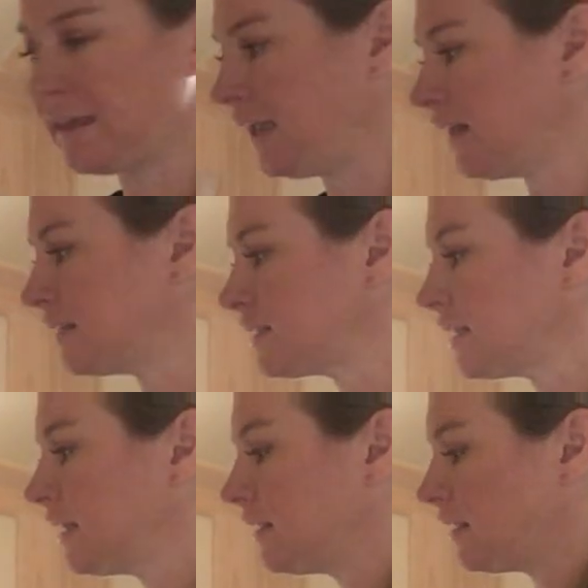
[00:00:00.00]
hand,
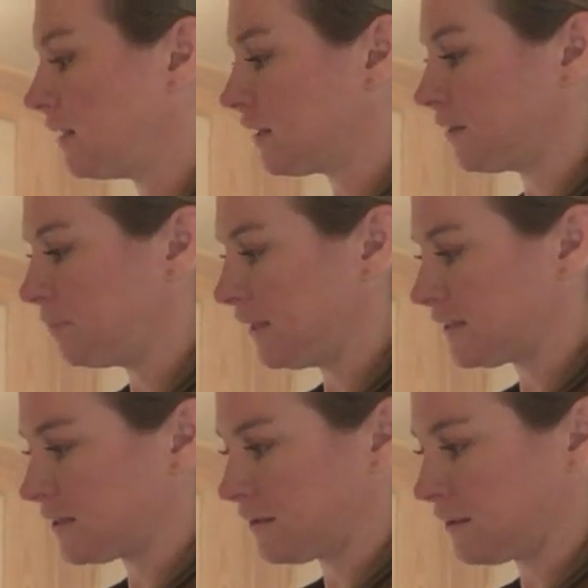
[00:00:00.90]
and you're going to
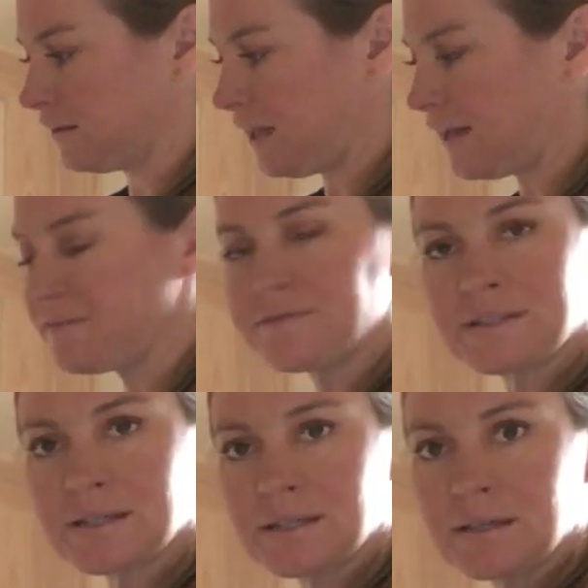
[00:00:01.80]
place it on the left,
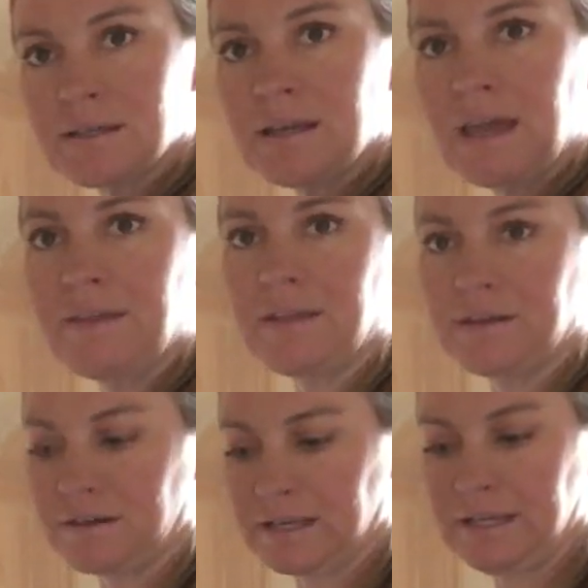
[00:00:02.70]
and then
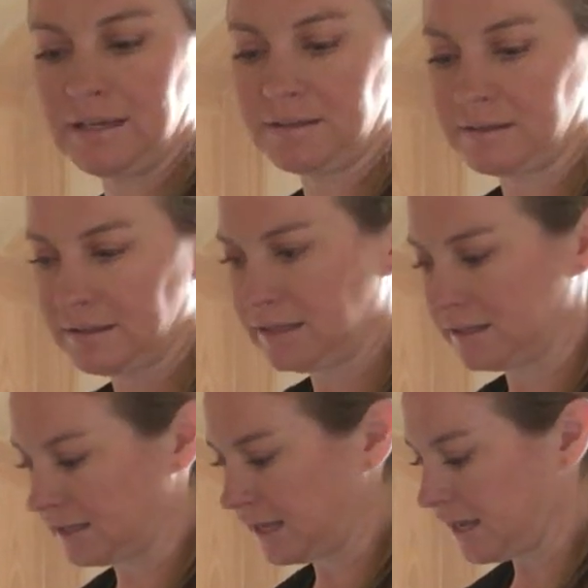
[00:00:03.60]
you're going to hit
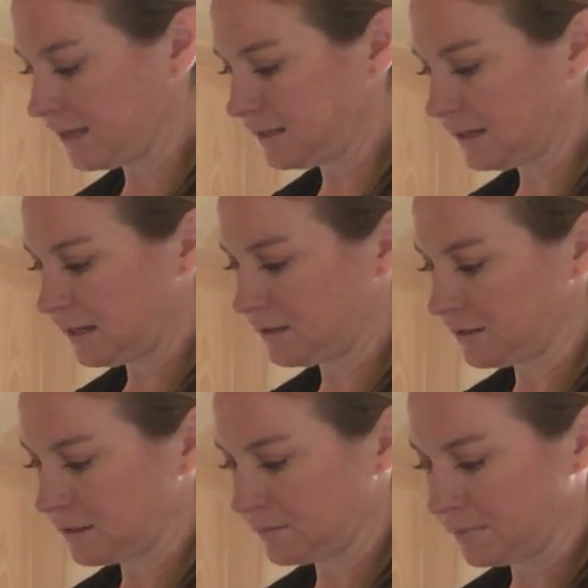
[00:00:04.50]
it again, and
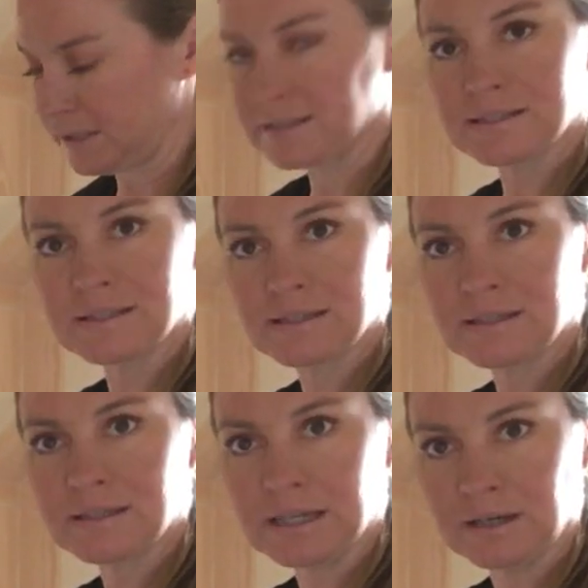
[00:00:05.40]
you're going to place
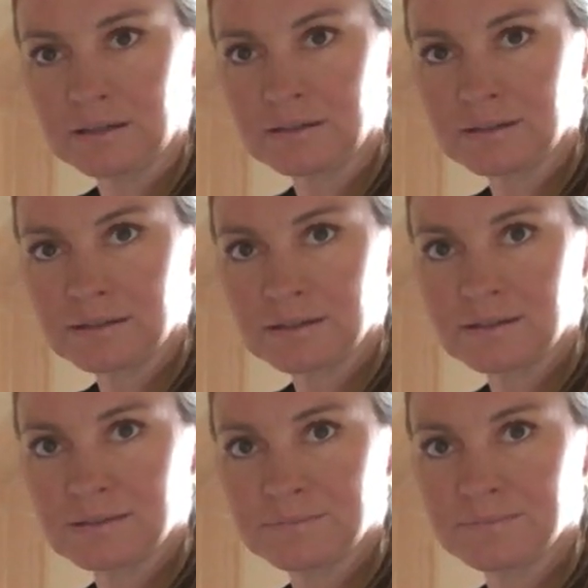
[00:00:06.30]
here.
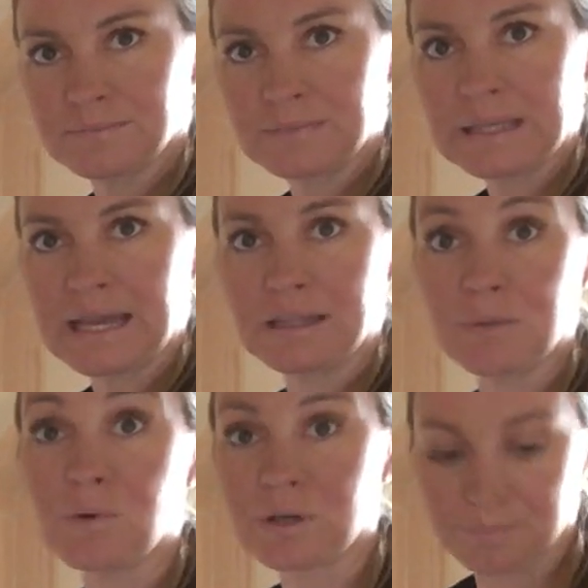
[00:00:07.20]
Okay, and then
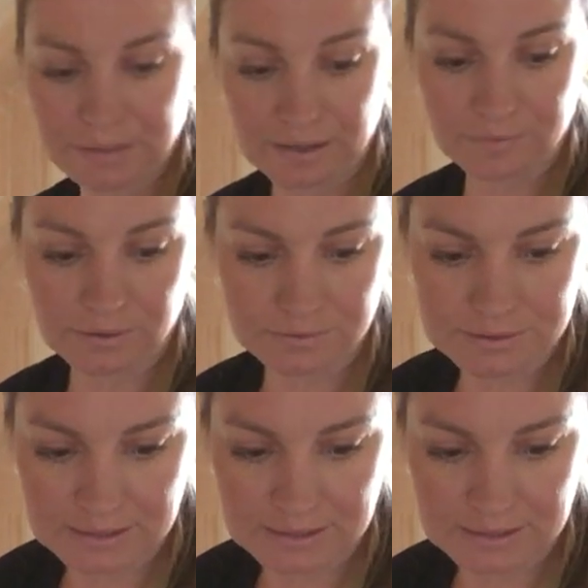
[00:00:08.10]
we'll compare those